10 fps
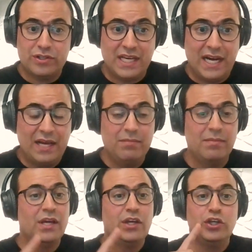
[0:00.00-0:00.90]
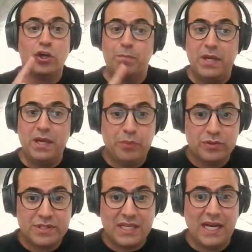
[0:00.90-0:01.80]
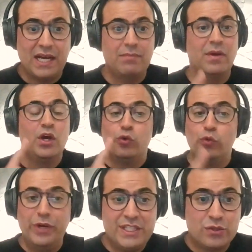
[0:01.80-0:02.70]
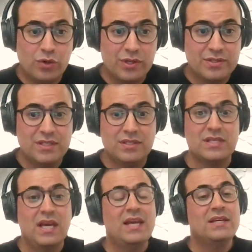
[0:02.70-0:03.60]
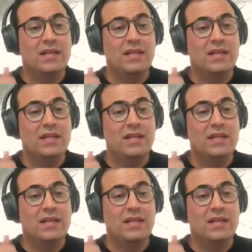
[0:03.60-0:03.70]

your time, your people's time, resources,